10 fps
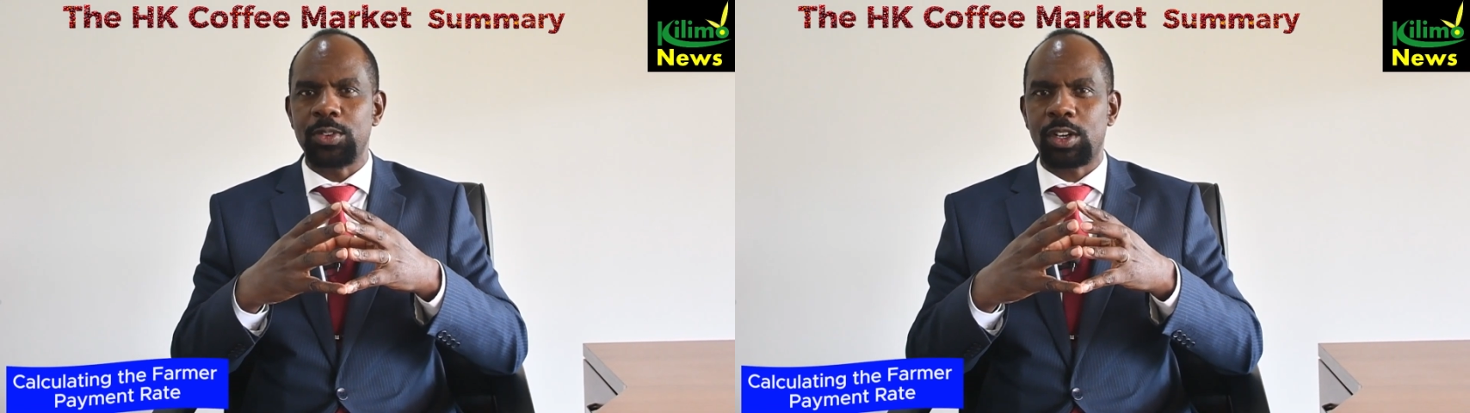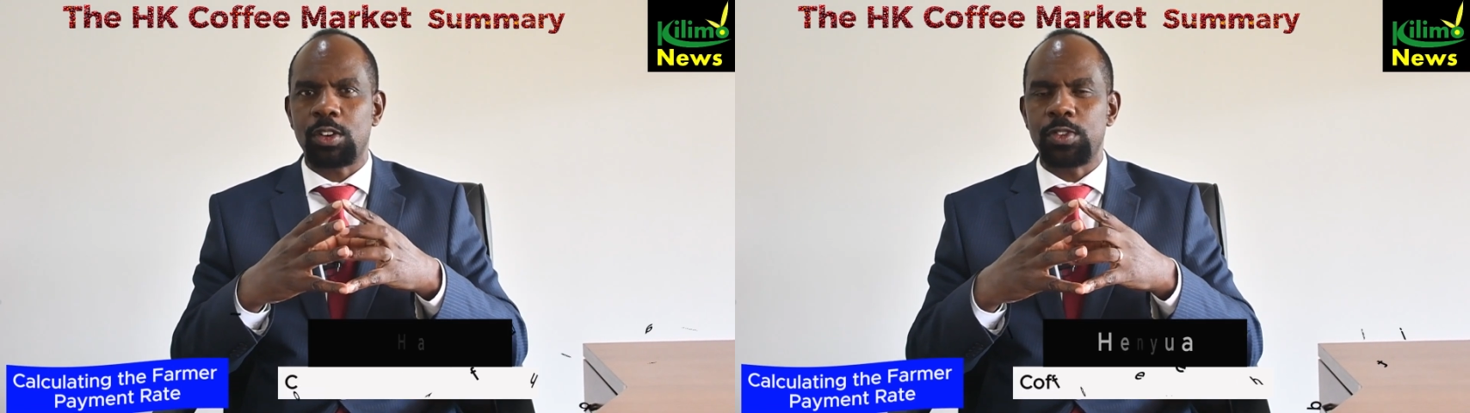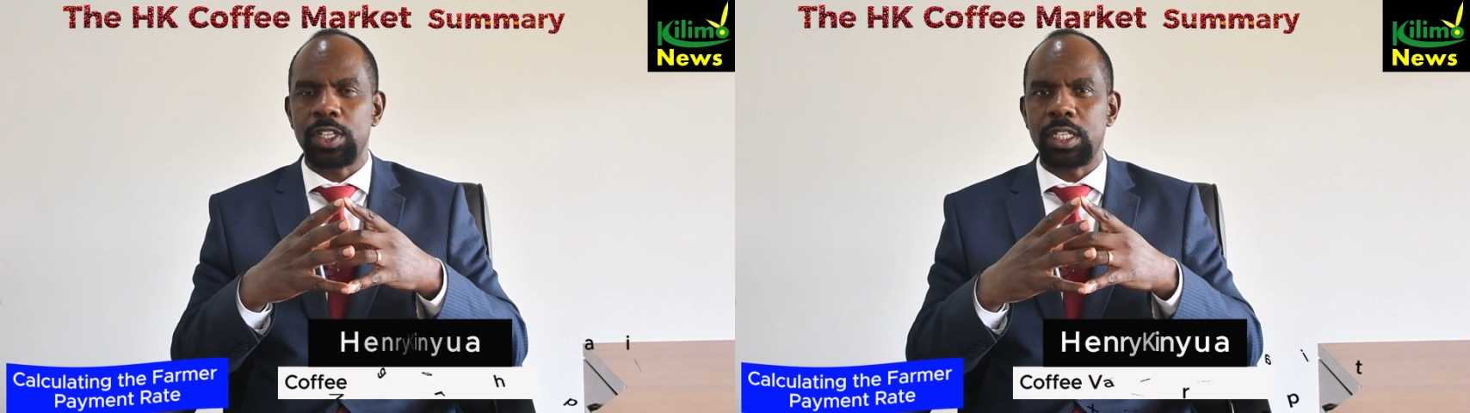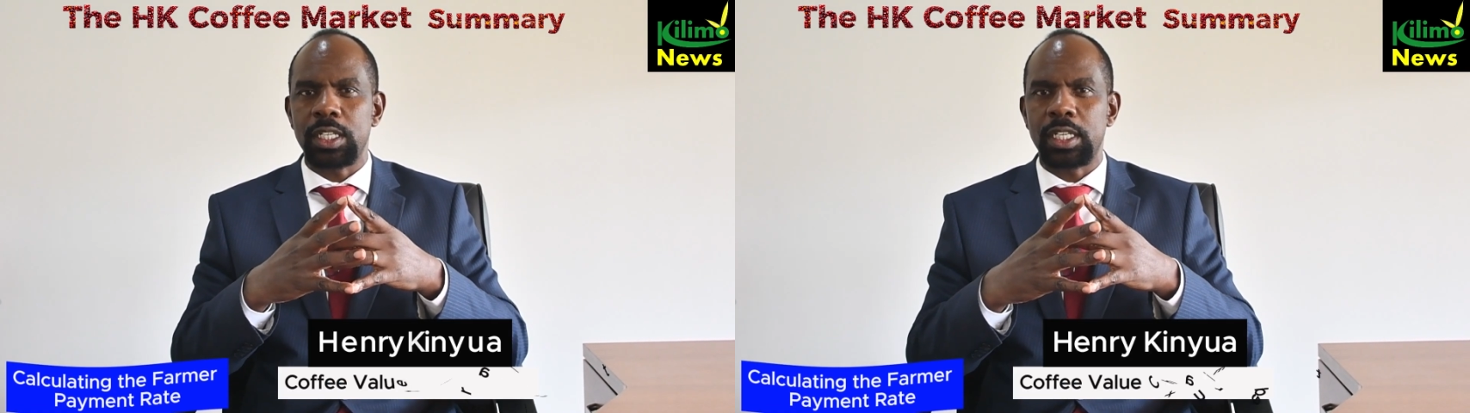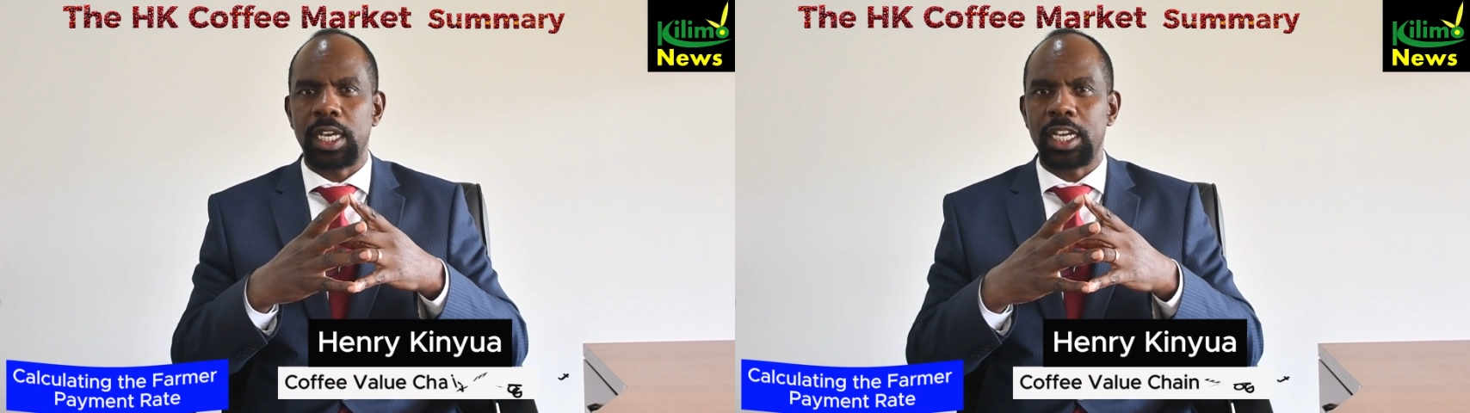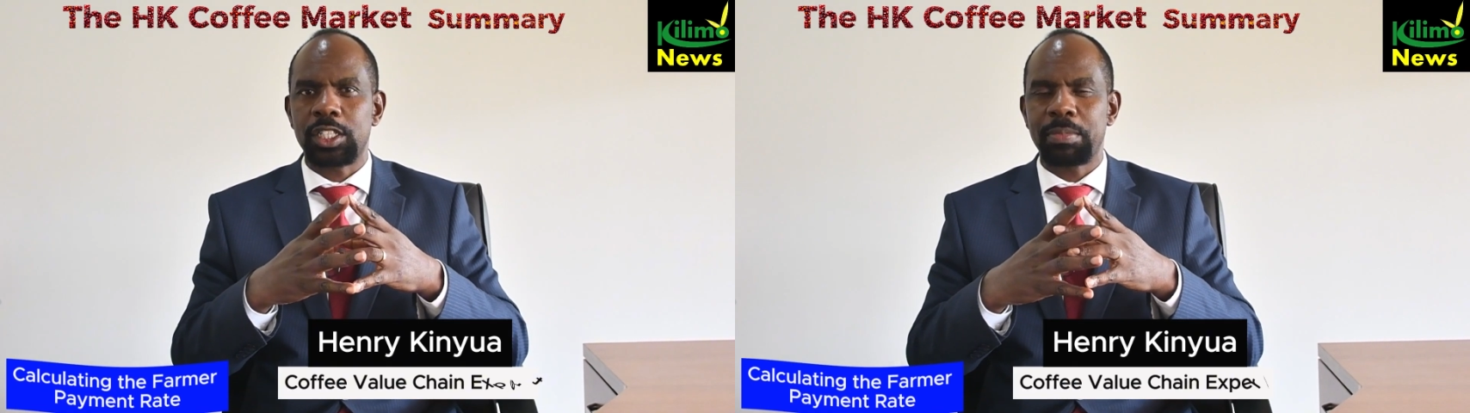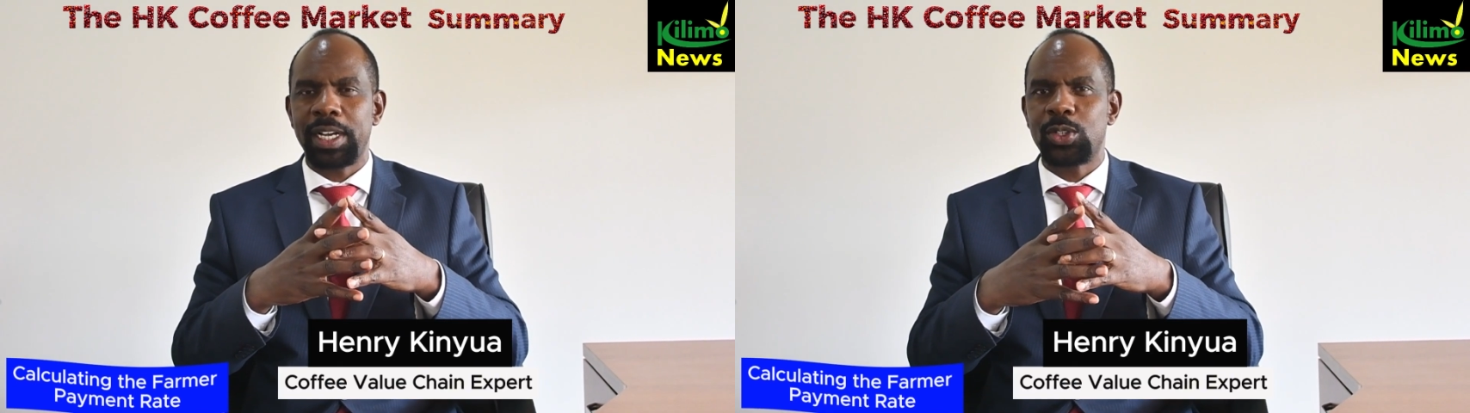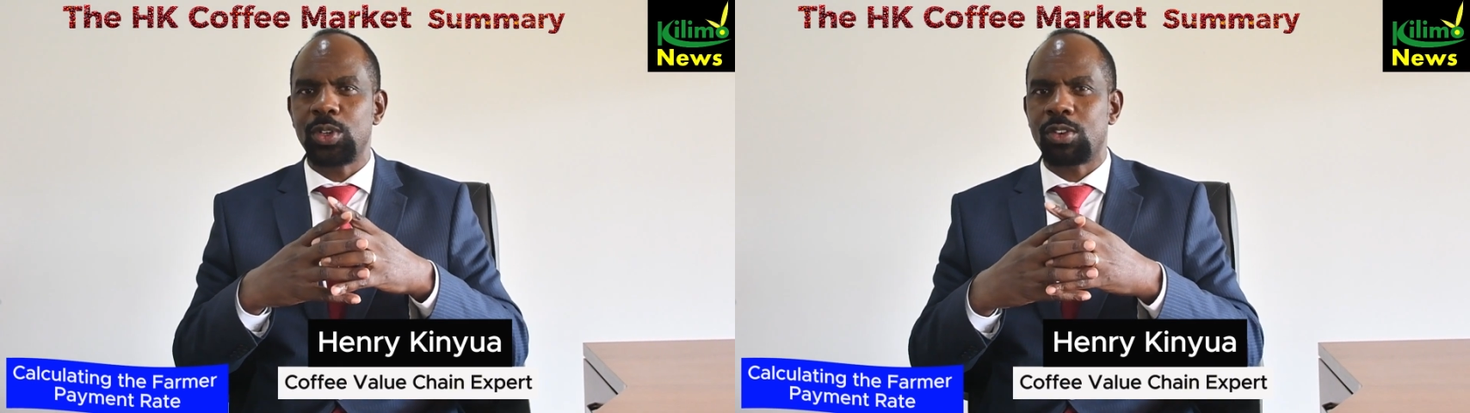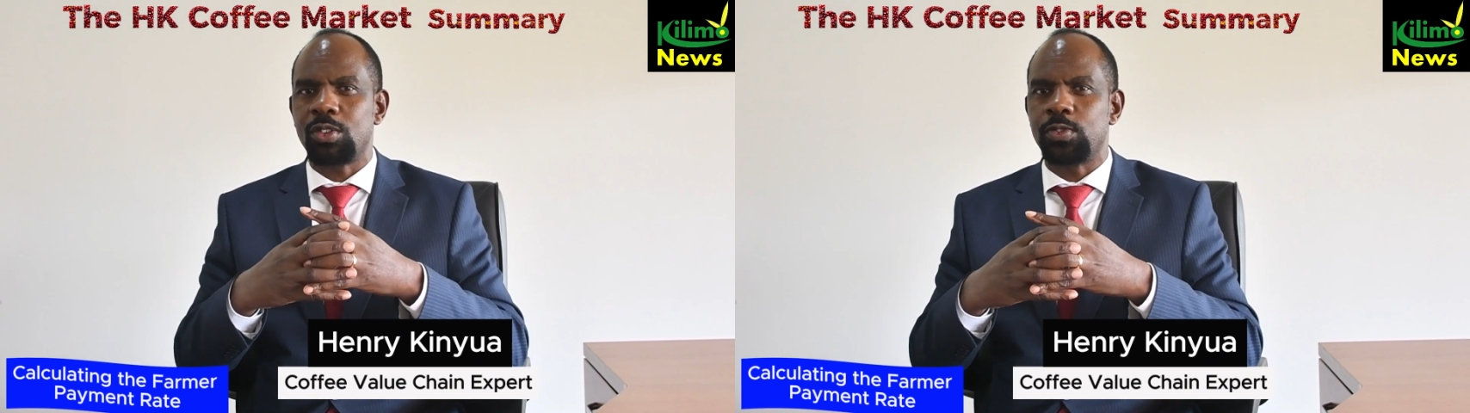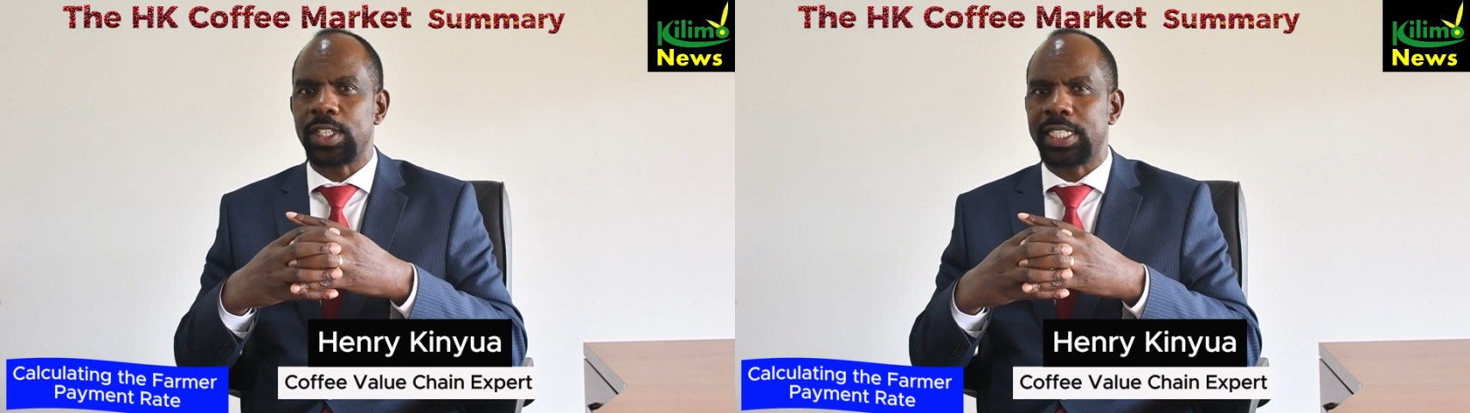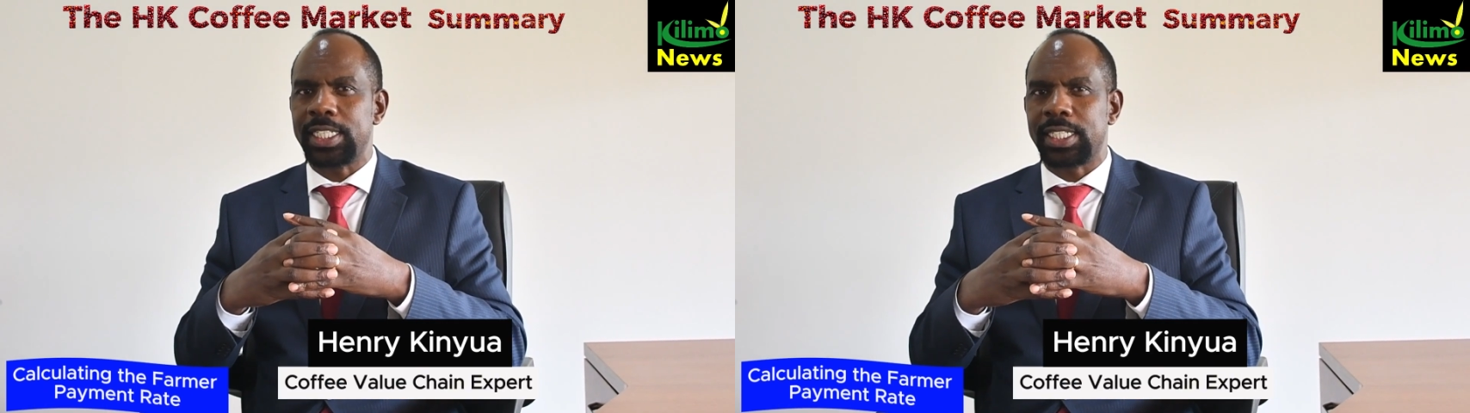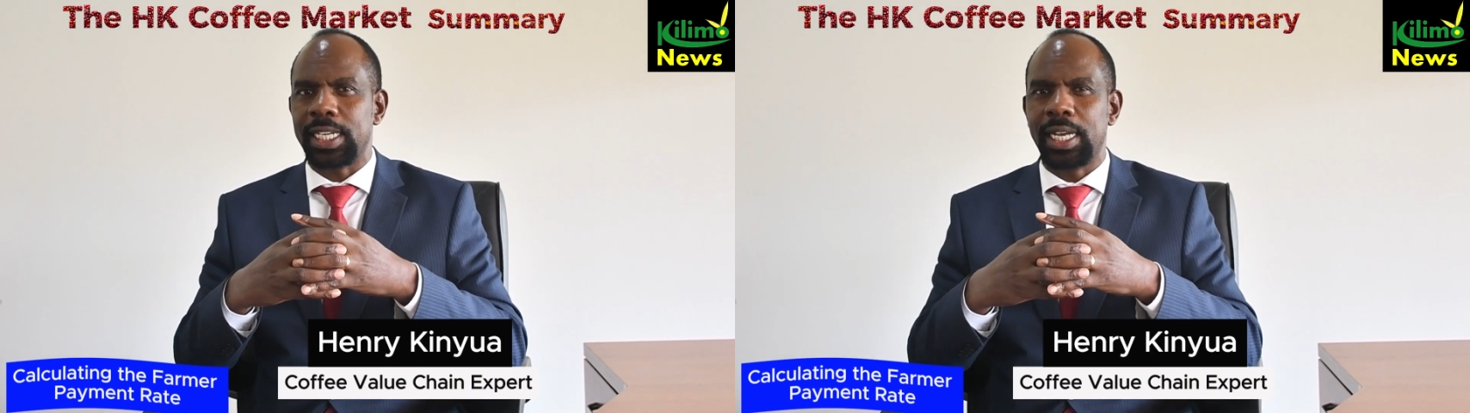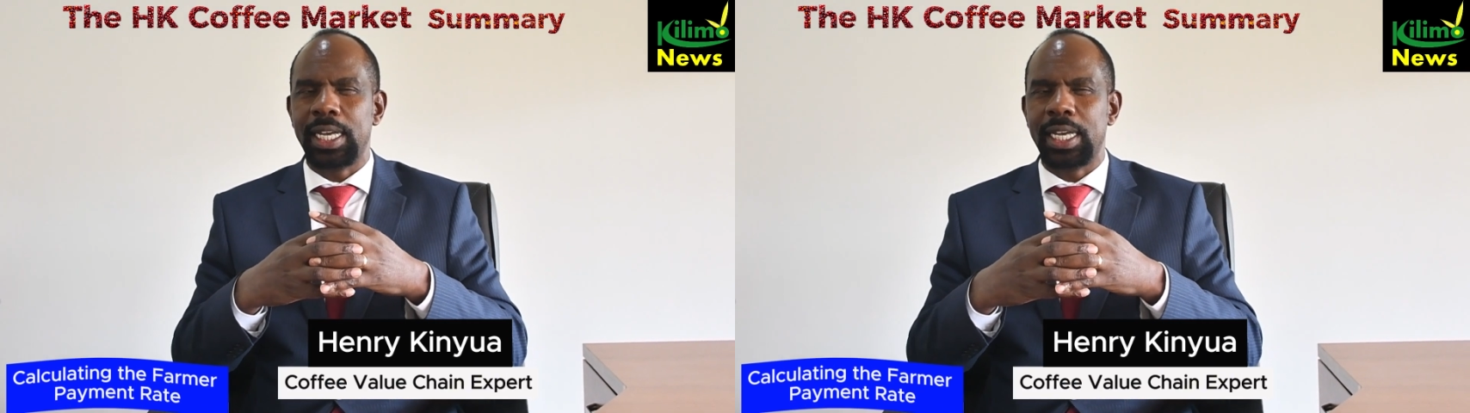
your coffee expert, your coffee teacher.